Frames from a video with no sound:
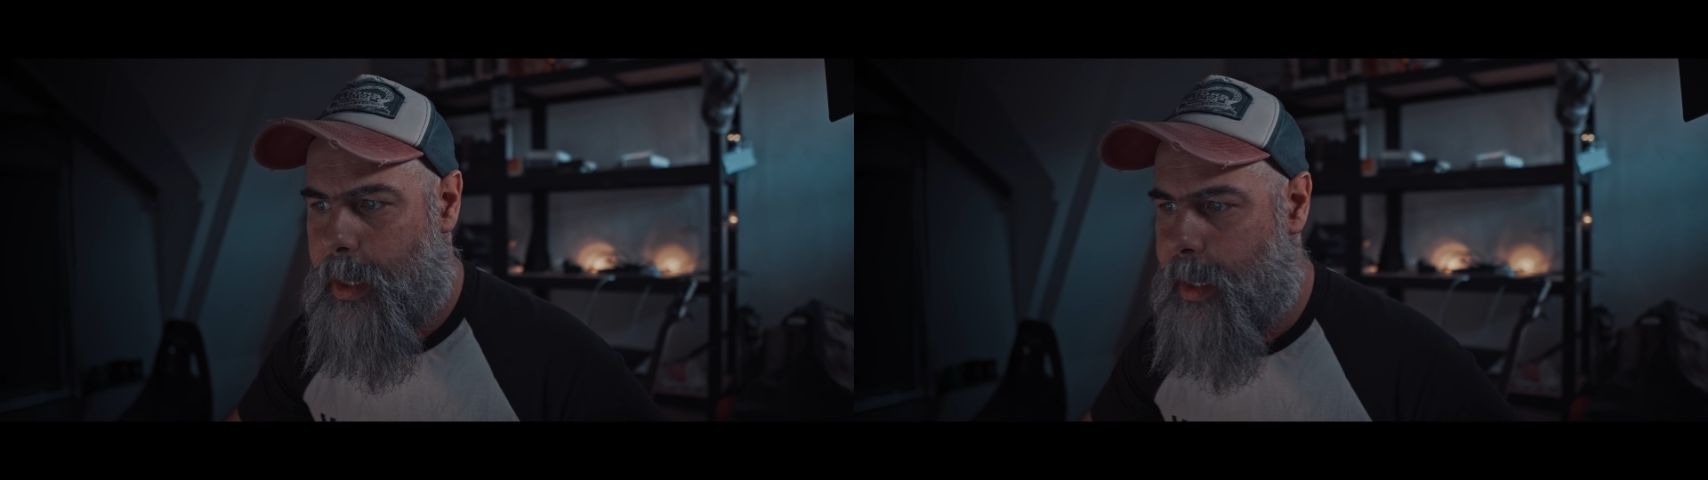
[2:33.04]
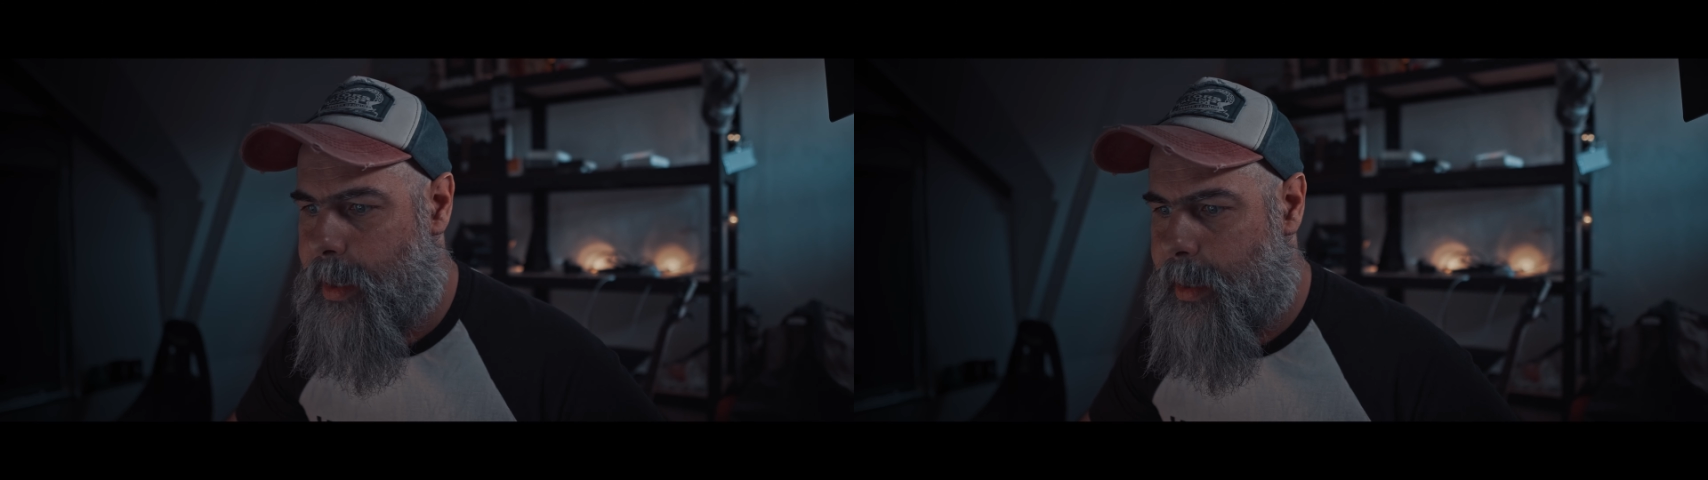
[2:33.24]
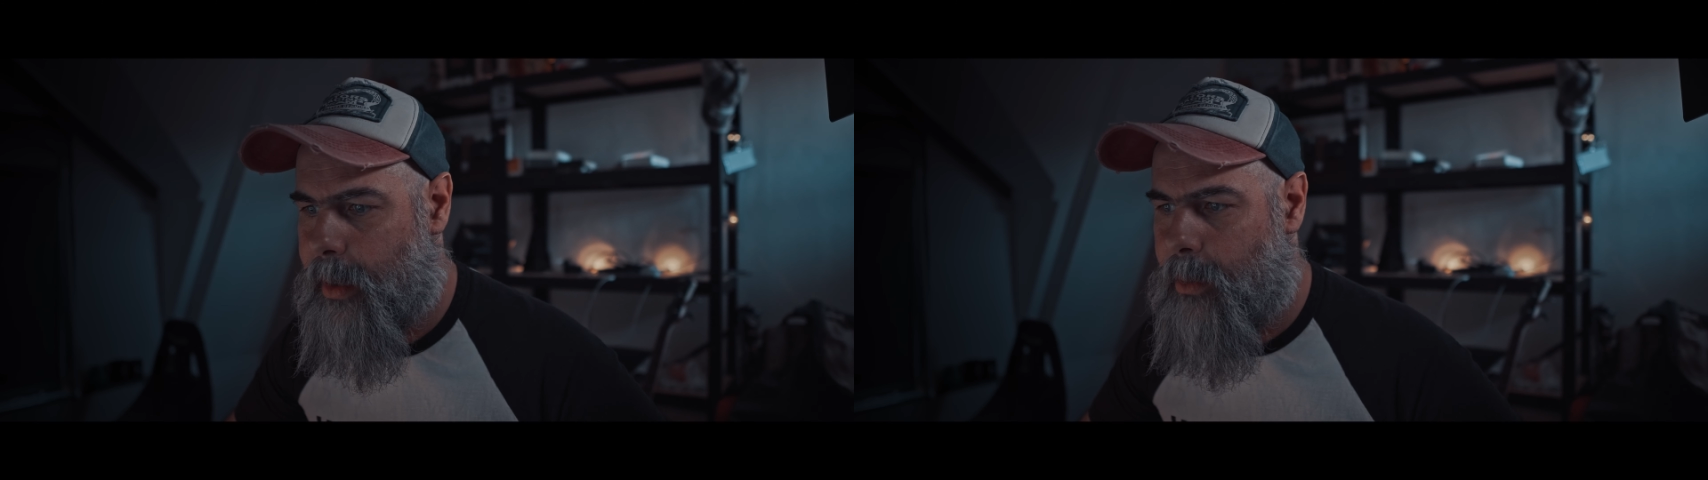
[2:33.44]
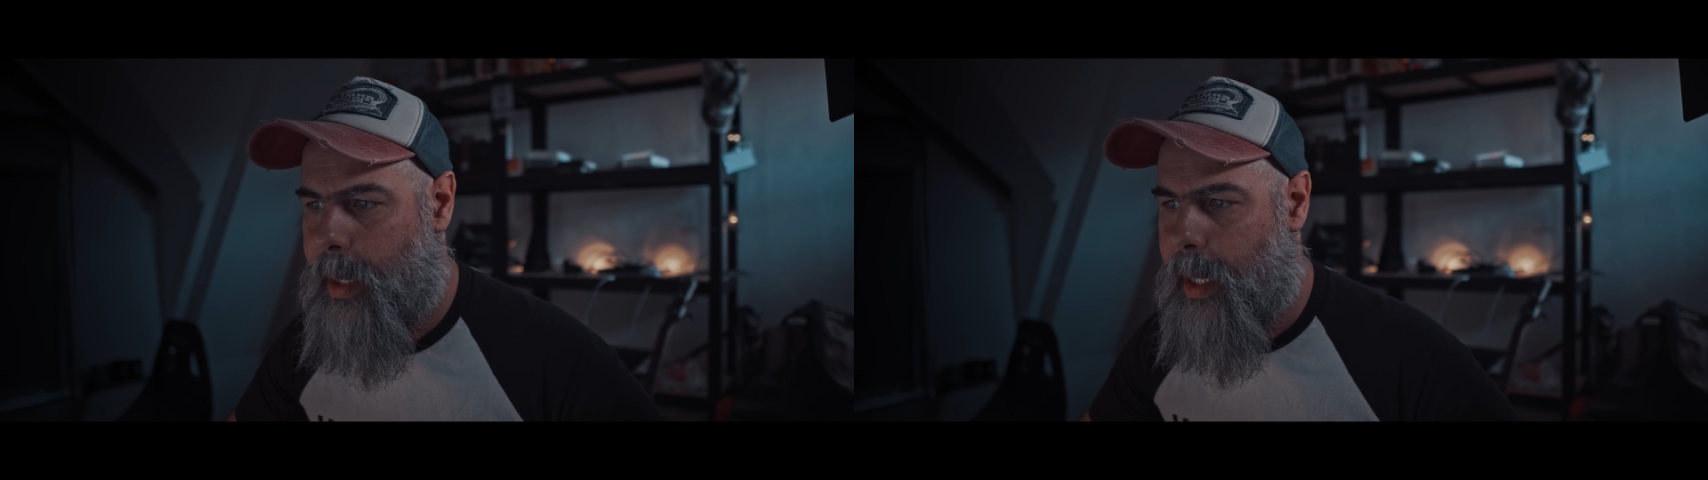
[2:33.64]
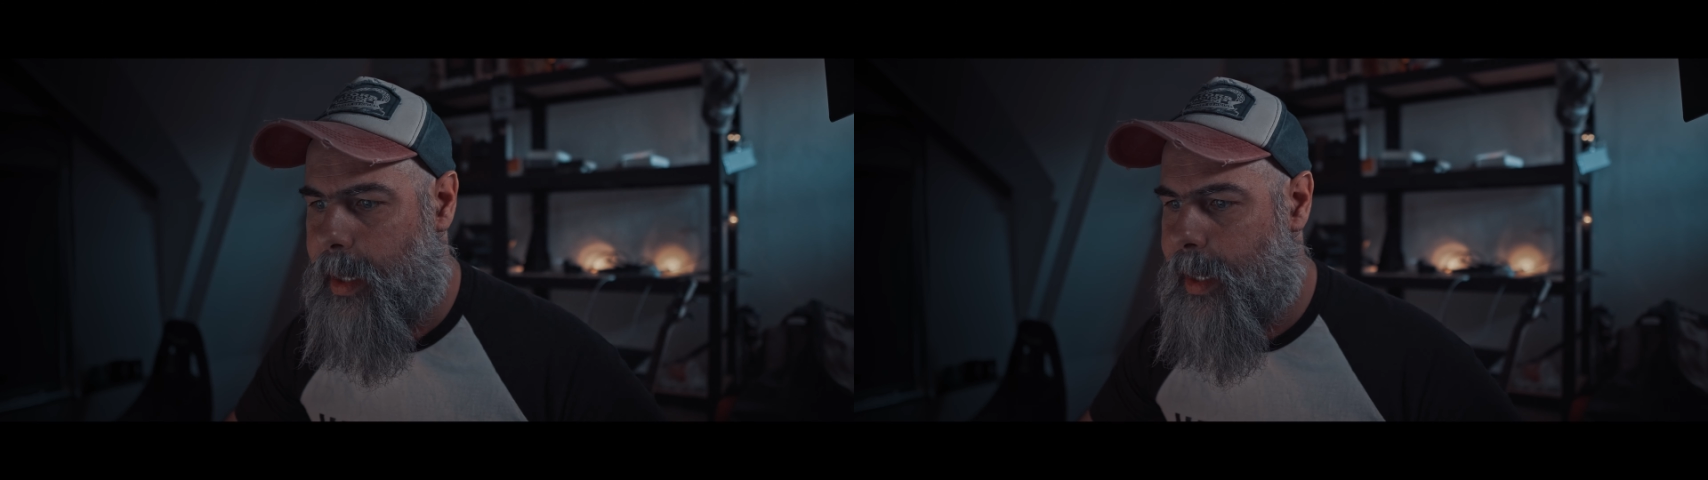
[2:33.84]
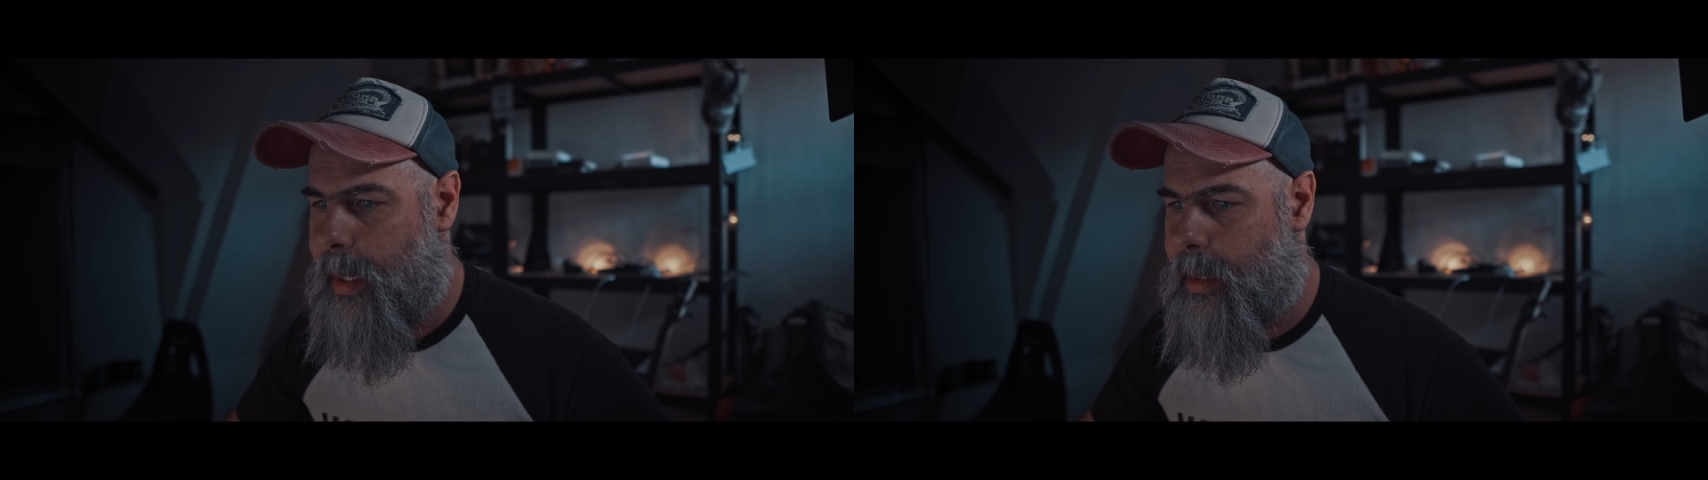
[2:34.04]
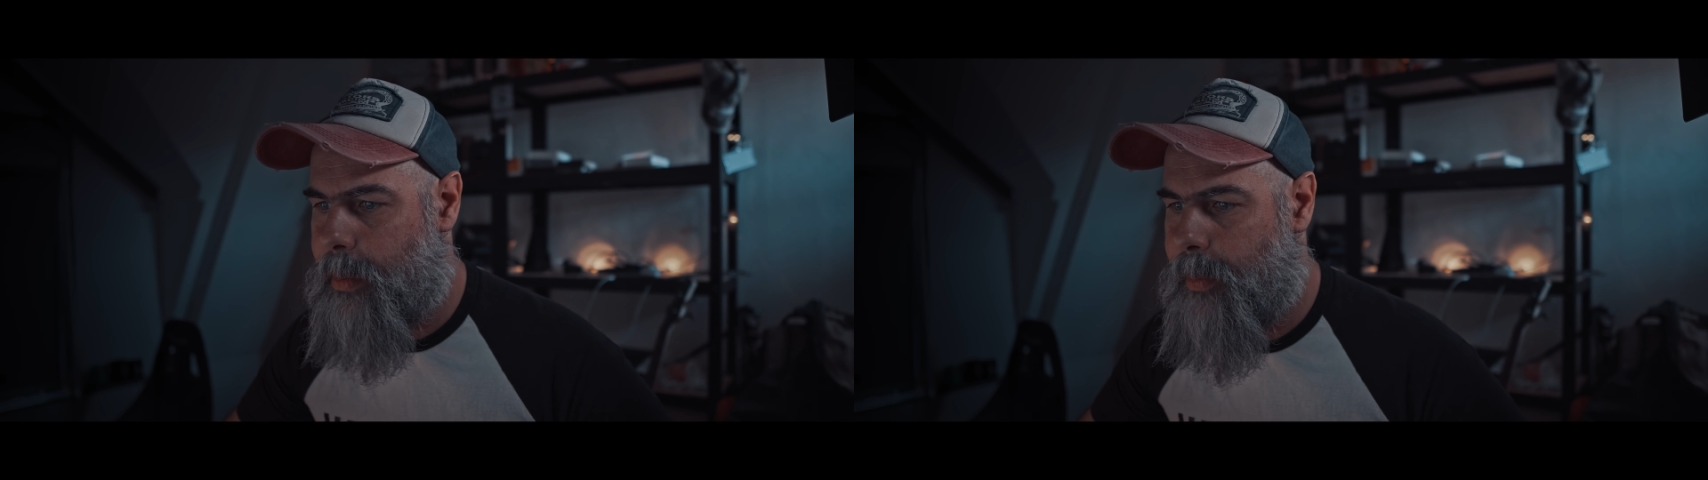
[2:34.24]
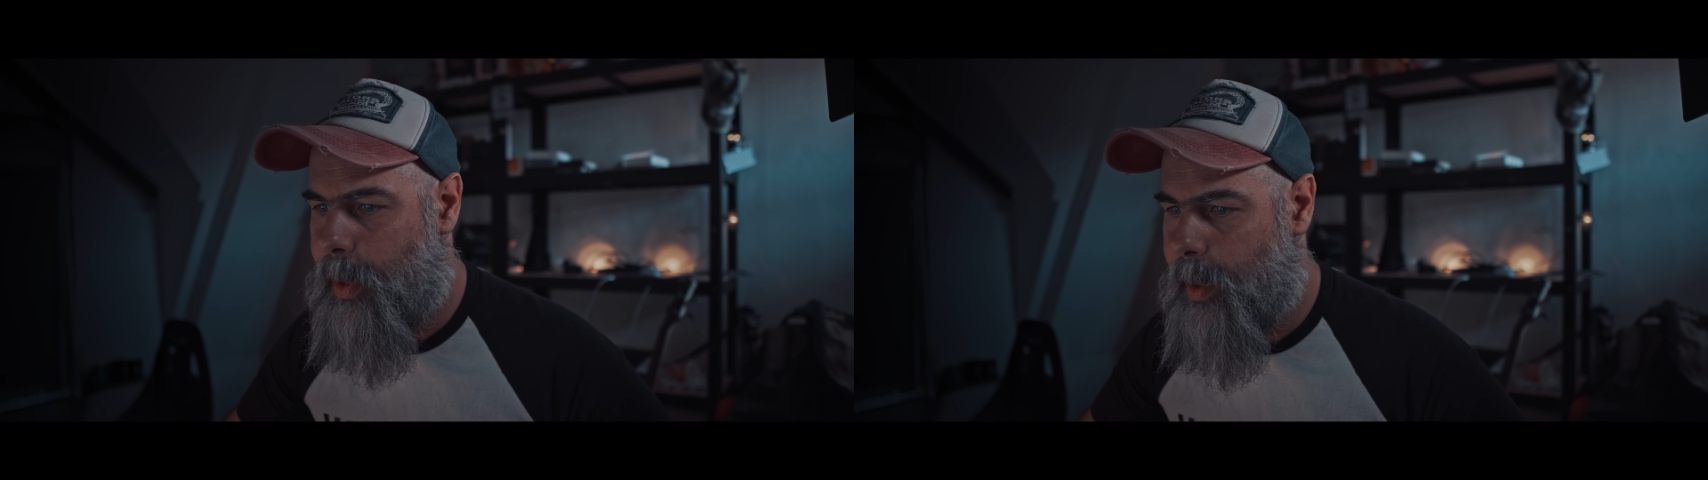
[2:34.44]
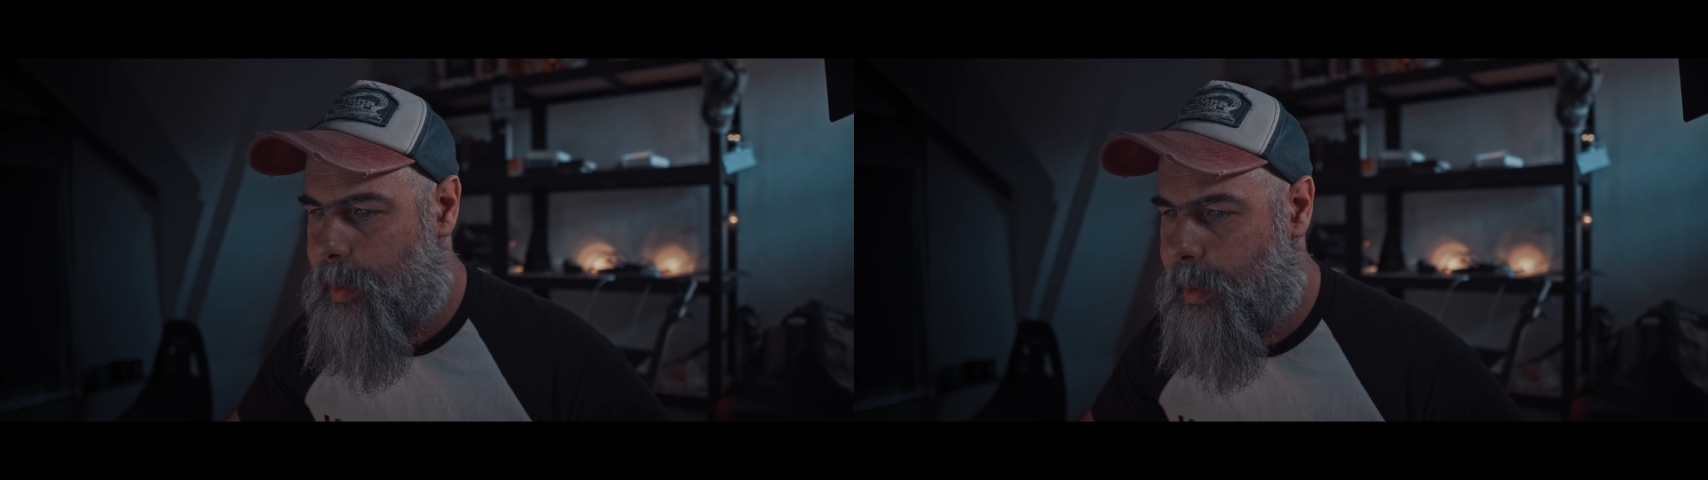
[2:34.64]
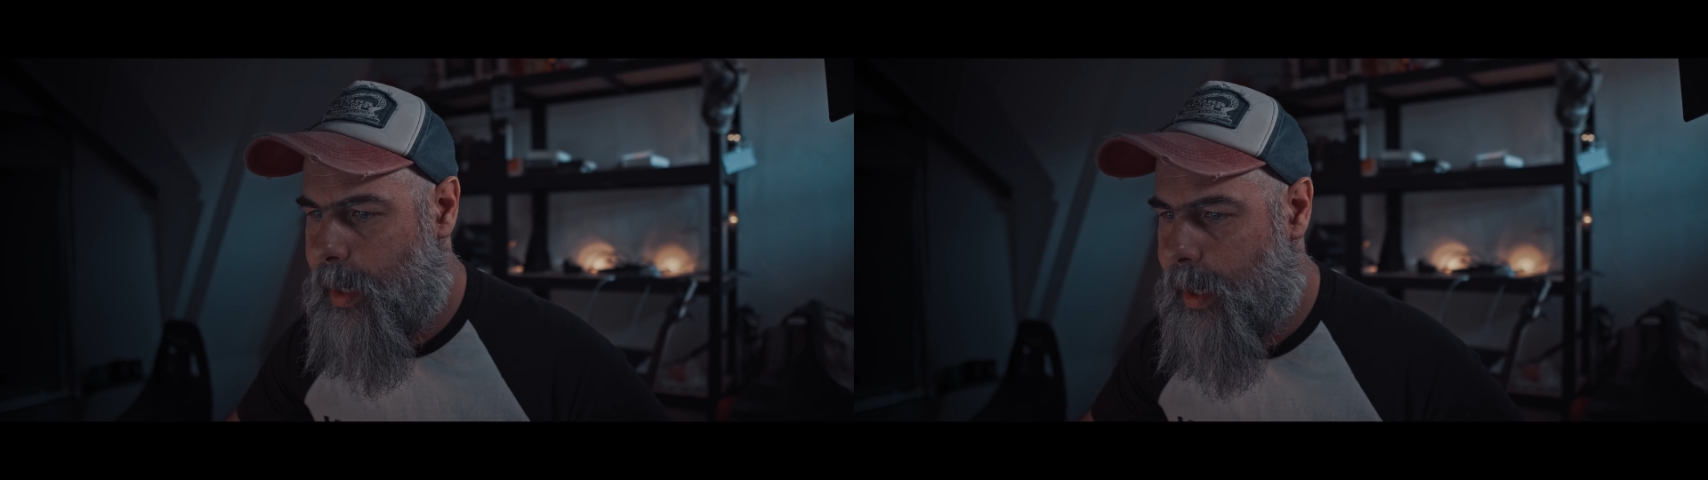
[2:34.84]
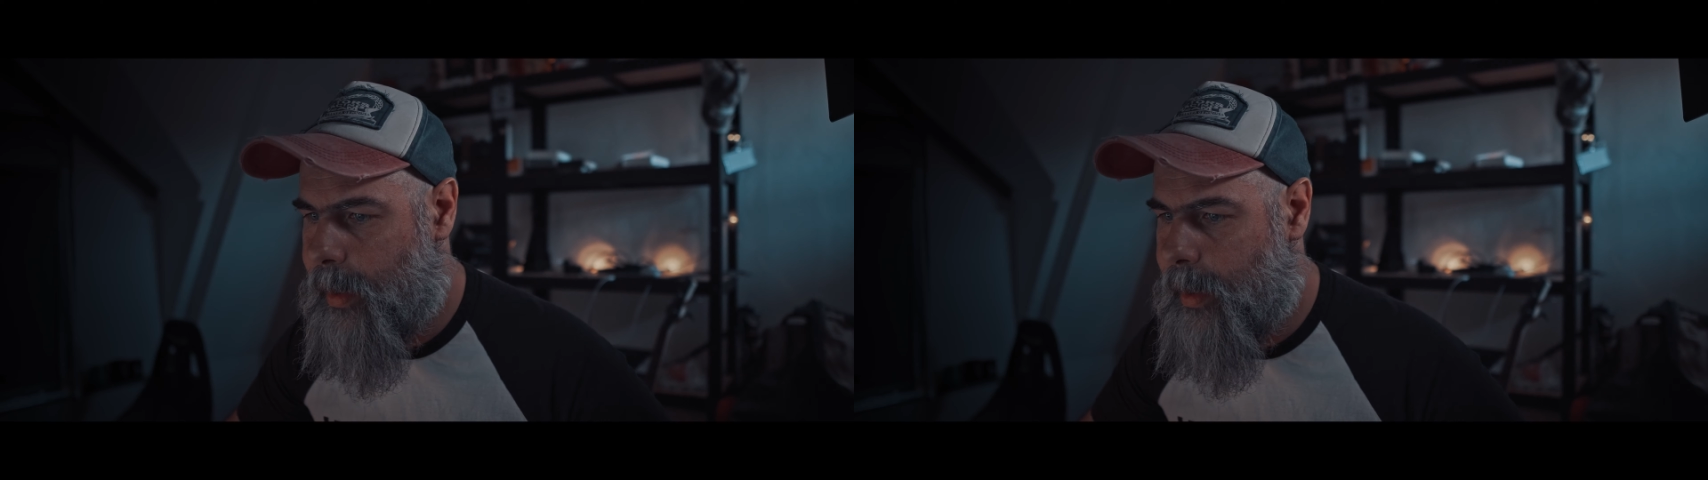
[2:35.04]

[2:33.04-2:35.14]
is still quite intense, but I